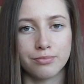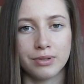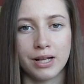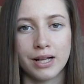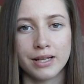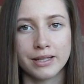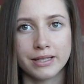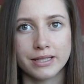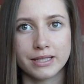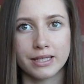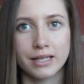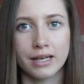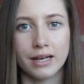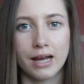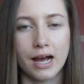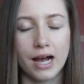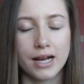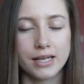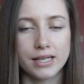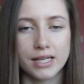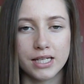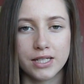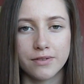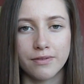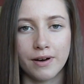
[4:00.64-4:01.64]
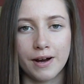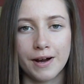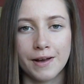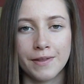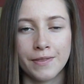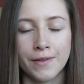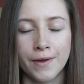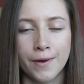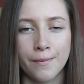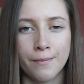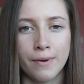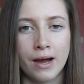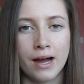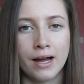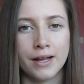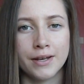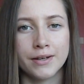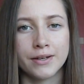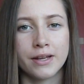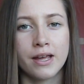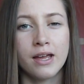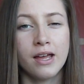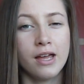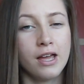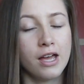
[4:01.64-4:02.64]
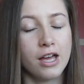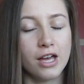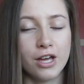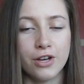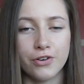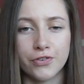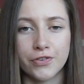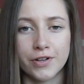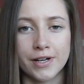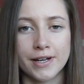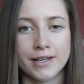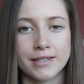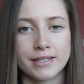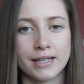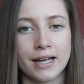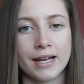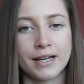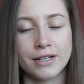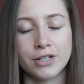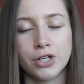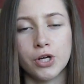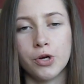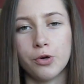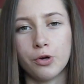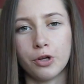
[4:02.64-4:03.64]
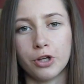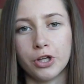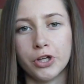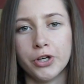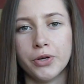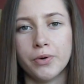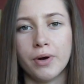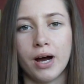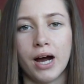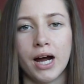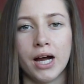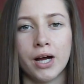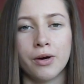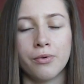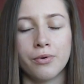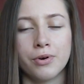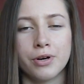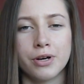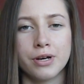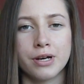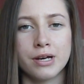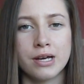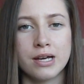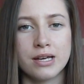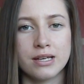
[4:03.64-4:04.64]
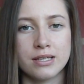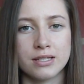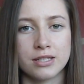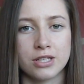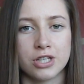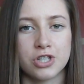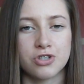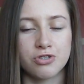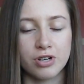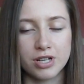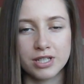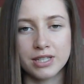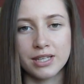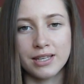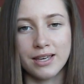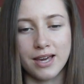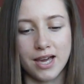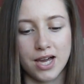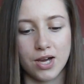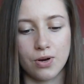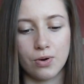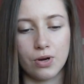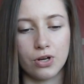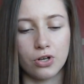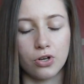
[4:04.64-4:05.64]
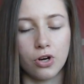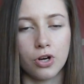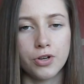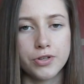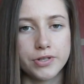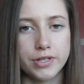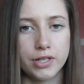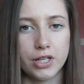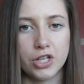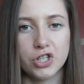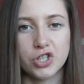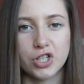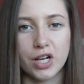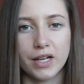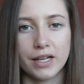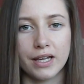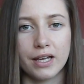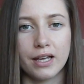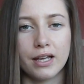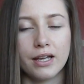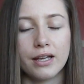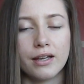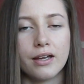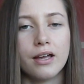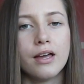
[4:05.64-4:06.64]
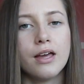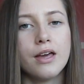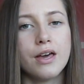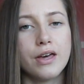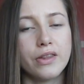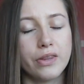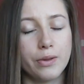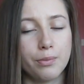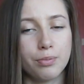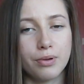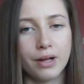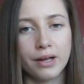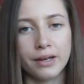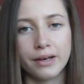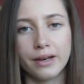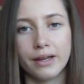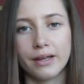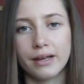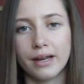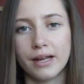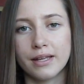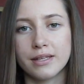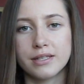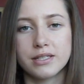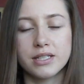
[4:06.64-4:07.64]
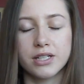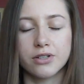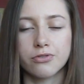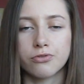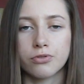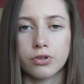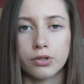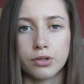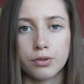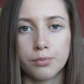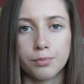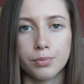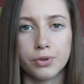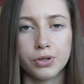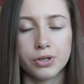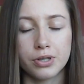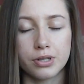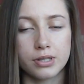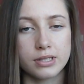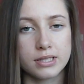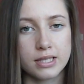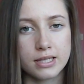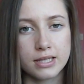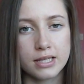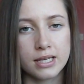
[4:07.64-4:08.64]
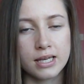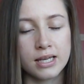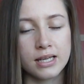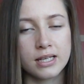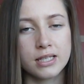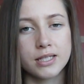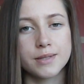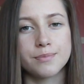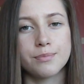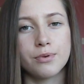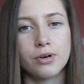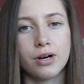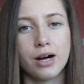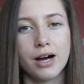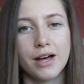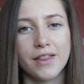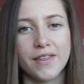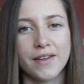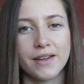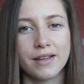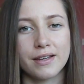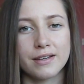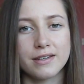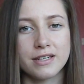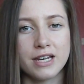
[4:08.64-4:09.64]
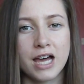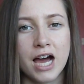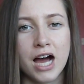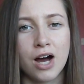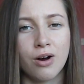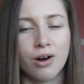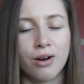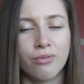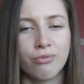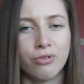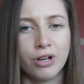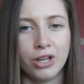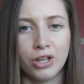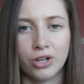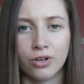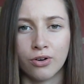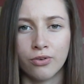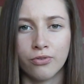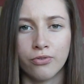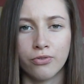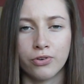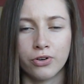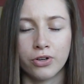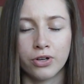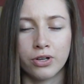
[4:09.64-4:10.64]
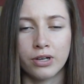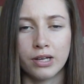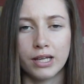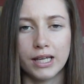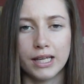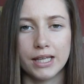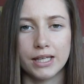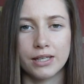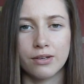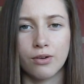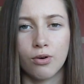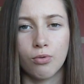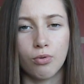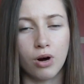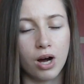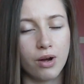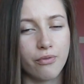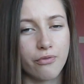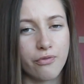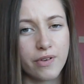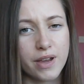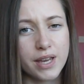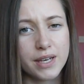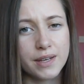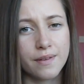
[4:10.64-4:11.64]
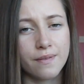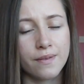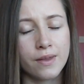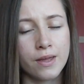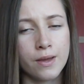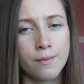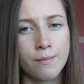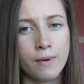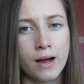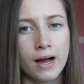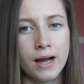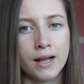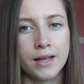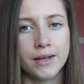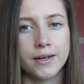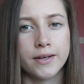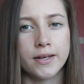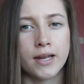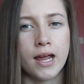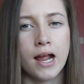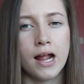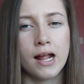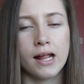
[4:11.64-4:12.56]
plants and identifying them, and at first I had no clue. I was stressing out and constantly checking the plant against different books and things, but I think now I'm really confident in what I'm feeding them, and